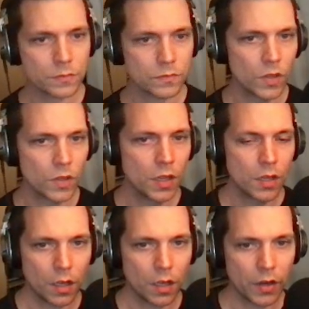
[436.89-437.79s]
All right,
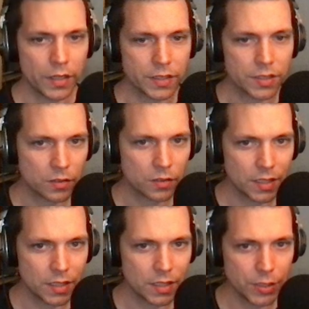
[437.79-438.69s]
so I did
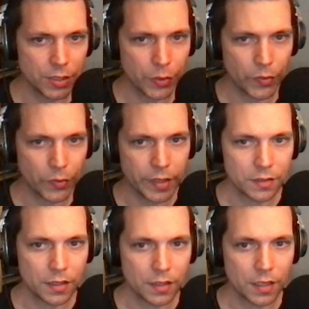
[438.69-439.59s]
g3.
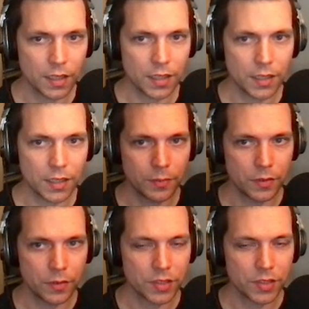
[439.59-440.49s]
This is when I
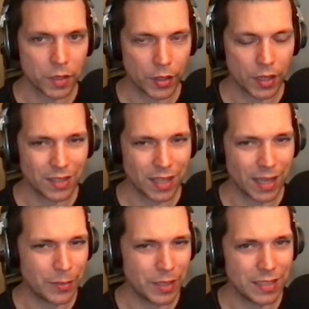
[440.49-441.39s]
thought, I mean,
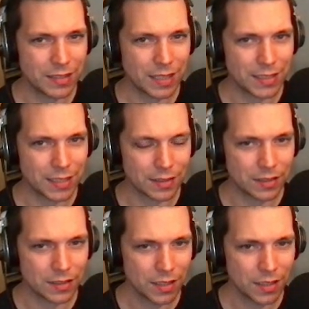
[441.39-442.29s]
he's not taking the center,